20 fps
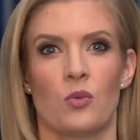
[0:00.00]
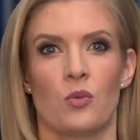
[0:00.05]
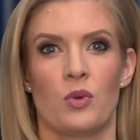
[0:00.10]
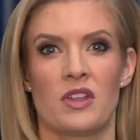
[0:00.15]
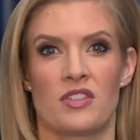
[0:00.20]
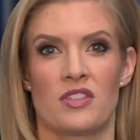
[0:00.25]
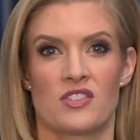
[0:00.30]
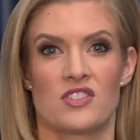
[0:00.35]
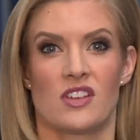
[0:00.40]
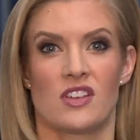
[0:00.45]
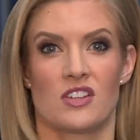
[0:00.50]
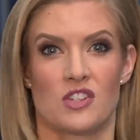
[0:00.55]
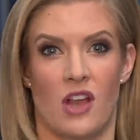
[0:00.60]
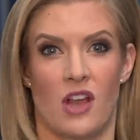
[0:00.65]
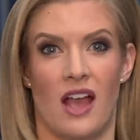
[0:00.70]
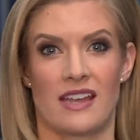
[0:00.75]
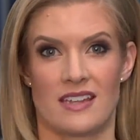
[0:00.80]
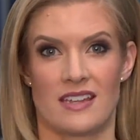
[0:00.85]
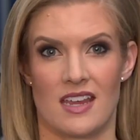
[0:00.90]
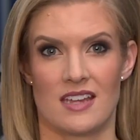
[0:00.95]
With such
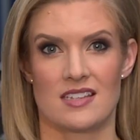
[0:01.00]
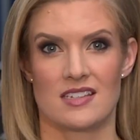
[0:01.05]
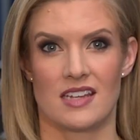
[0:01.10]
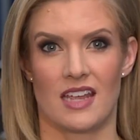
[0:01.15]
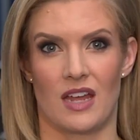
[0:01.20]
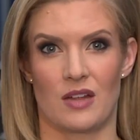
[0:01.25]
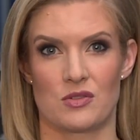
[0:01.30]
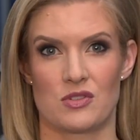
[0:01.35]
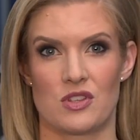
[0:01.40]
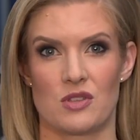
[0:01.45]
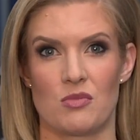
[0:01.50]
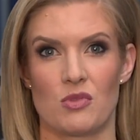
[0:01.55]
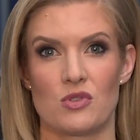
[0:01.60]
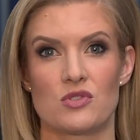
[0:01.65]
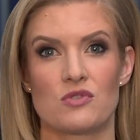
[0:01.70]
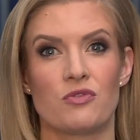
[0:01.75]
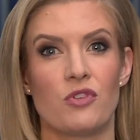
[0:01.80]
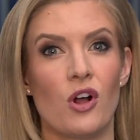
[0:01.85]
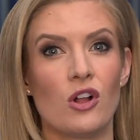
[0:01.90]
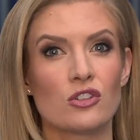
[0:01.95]
high case counts, the most
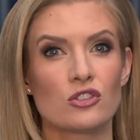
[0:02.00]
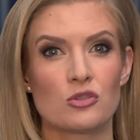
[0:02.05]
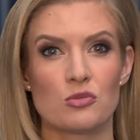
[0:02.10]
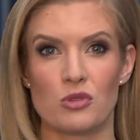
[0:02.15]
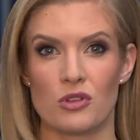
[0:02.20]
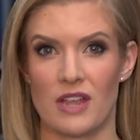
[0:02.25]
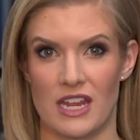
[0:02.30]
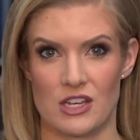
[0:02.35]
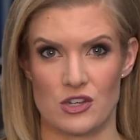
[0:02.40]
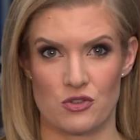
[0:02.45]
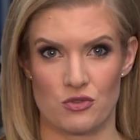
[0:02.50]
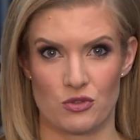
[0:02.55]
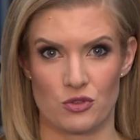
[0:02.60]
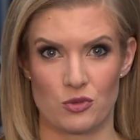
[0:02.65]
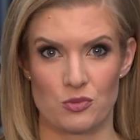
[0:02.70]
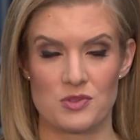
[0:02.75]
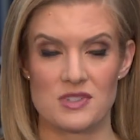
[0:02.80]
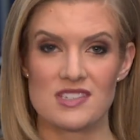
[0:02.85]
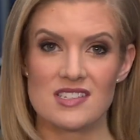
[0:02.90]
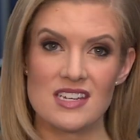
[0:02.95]
vulnerable age
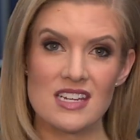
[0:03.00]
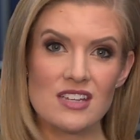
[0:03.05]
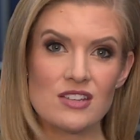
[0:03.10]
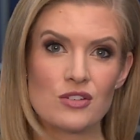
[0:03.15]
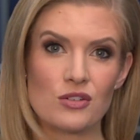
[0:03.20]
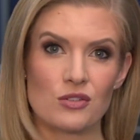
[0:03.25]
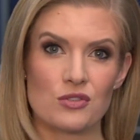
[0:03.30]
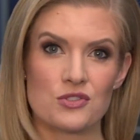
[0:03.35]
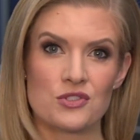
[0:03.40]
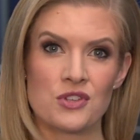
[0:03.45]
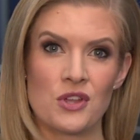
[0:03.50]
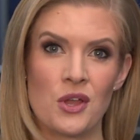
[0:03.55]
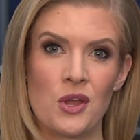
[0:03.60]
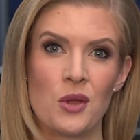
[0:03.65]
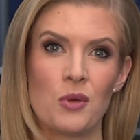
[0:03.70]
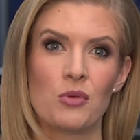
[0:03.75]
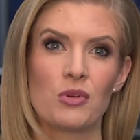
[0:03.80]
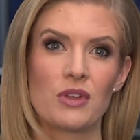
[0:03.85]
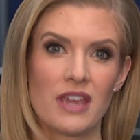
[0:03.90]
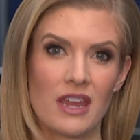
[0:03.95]
group, seniors,
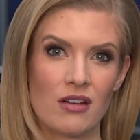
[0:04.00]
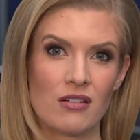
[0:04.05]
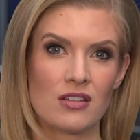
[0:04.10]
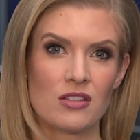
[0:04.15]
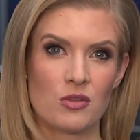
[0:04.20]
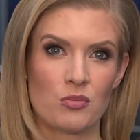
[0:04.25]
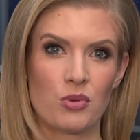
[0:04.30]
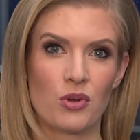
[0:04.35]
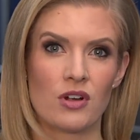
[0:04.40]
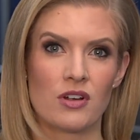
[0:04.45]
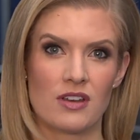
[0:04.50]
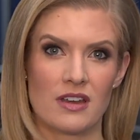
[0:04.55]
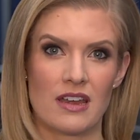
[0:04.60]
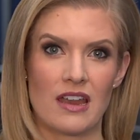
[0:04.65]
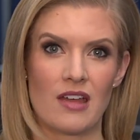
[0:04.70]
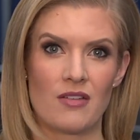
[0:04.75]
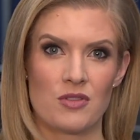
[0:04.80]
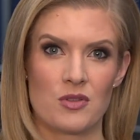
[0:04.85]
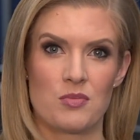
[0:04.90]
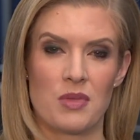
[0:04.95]
will carry the burden
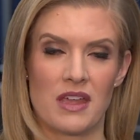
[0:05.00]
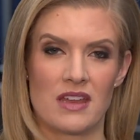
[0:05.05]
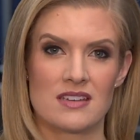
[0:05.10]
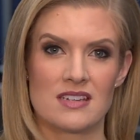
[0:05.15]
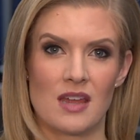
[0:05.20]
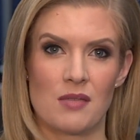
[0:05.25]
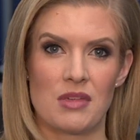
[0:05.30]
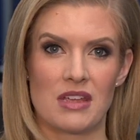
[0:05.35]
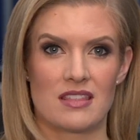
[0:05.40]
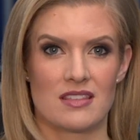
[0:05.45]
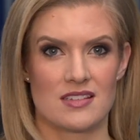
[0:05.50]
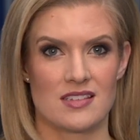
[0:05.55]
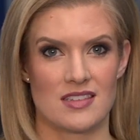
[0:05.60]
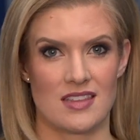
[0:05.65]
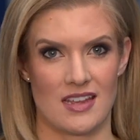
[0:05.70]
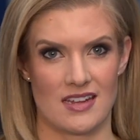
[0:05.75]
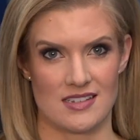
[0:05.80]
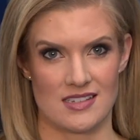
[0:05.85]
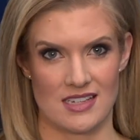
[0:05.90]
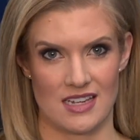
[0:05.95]
of the pandemic this
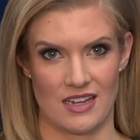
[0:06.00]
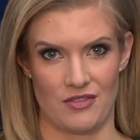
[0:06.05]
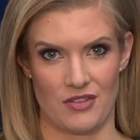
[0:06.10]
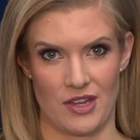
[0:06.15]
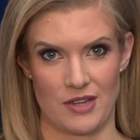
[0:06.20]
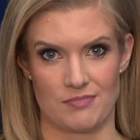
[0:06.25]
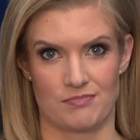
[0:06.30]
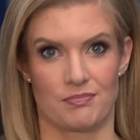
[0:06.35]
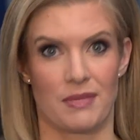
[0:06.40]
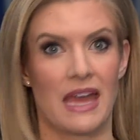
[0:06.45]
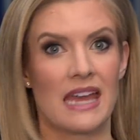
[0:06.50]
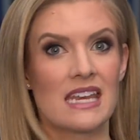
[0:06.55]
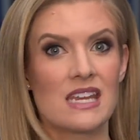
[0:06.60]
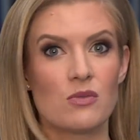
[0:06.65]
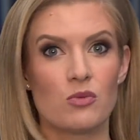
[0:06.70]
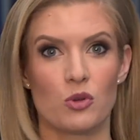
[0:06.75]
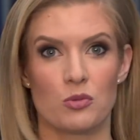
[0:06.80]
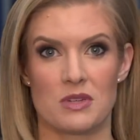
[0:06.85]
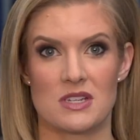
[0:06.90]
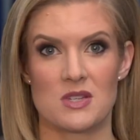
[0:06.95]
Thanksgiving. Many
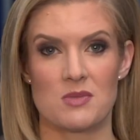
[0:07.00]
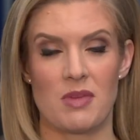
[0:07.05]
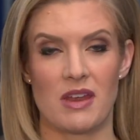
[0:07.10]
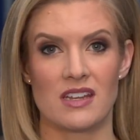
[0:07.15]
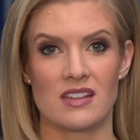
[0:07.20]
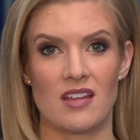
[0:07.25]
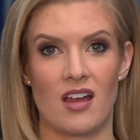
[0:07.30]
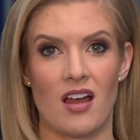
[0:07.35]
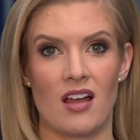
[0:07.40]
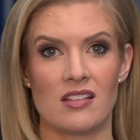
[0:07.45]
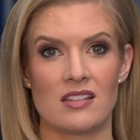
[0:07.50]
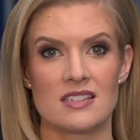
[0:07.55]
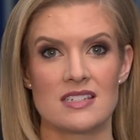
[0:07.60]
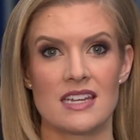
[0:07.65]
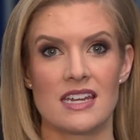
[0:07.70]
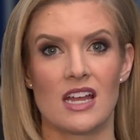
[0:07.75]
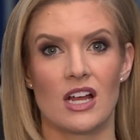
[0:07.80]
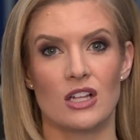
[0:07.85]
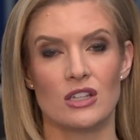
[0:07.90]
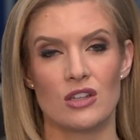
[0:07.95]
will be spending the
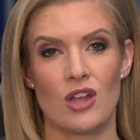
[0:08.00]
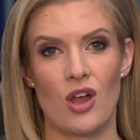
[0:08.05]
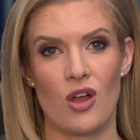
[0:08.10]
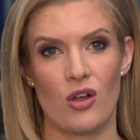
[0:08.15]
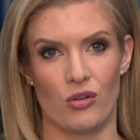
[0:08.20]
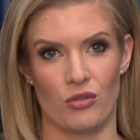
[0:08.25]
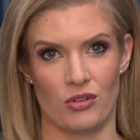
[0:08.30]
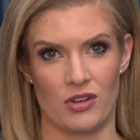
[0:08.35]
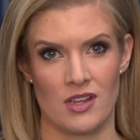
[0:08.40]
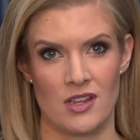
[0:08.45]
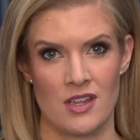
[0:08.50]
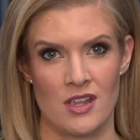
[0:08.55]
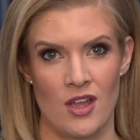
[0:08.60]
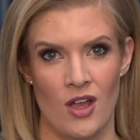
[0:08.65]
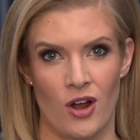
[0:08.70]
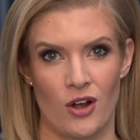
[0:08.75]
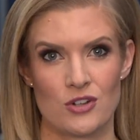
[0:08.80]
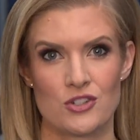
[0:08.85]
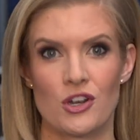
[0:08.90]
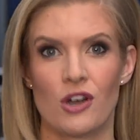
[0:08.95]
holiday alone.
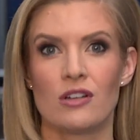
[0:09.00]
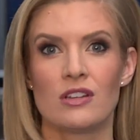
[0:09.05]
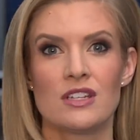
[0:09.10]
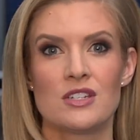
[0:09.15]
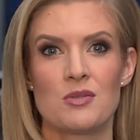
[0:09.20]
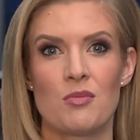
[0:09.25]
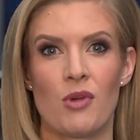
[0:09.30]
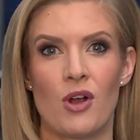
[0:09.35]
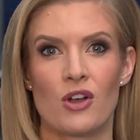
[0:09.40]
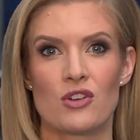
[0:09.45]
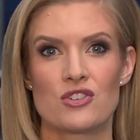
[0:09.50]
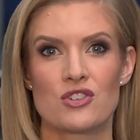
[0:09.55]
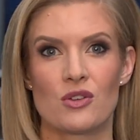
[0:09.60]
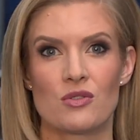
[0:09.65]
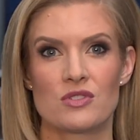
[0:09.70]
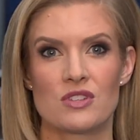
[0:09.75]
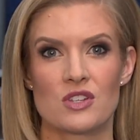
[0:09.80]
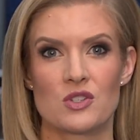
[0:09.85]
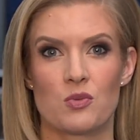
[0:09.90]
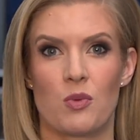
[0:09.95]
Our Charlie De Mar
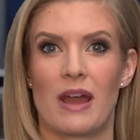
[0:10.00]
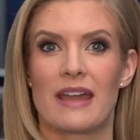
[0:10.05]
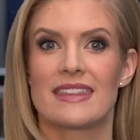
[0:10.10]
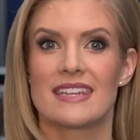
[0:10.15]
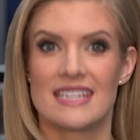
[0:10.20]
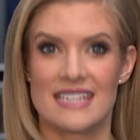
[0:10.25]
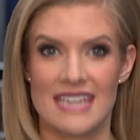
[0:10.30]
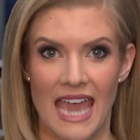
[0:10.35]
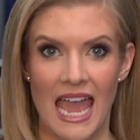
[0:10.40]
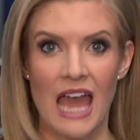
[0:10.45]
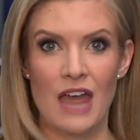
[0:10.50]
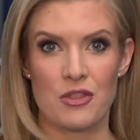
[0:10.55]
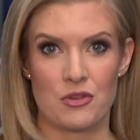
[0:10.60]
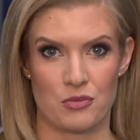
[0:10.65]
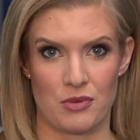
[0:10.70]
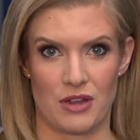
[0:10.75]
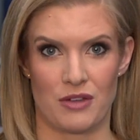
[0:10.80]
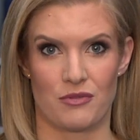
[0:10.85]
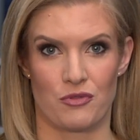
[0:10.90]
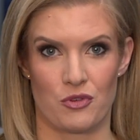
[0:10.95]
shows us why the
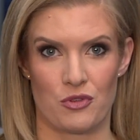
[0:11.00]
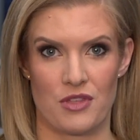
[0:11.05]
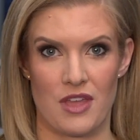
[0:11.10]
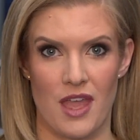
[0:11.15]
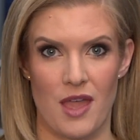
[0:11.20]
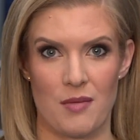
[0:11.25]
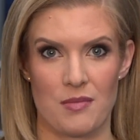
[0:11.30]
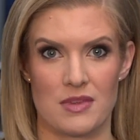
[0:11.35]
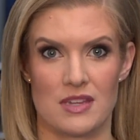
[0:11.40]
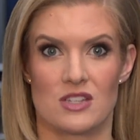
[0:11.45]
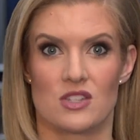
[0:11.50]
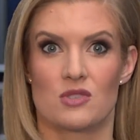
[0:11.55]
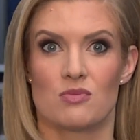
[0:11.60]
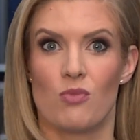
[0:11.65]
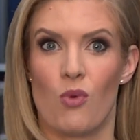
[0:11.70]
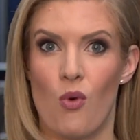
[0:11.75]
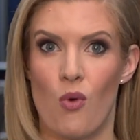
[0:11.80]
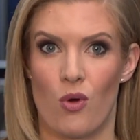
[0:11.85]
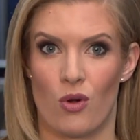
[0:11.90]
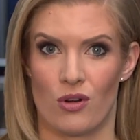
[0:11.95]
gathering for them is
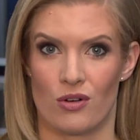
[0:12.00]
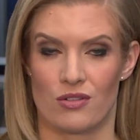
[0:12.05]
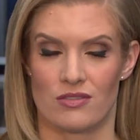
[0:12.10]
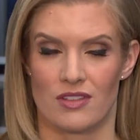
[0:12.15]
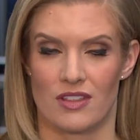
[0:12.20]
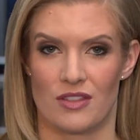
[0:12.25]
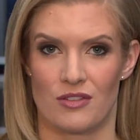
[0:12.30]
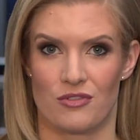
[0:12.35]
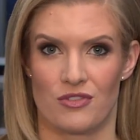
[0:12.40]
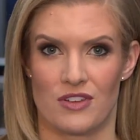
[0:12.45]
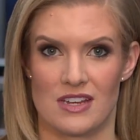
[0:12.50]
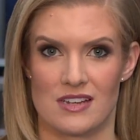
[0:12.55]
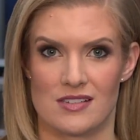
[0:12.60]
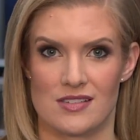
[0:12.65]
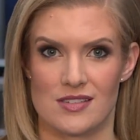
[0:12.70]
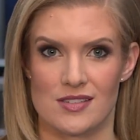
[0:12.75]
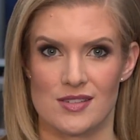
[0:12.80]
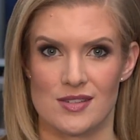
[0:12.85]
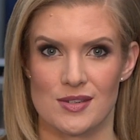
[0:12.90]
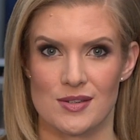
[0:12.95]
more than the
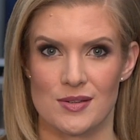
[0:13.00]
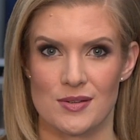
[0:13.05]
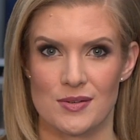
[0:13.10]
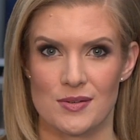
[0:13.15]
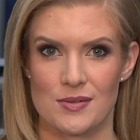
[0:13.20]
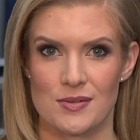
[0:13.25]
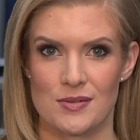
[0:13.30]
feast.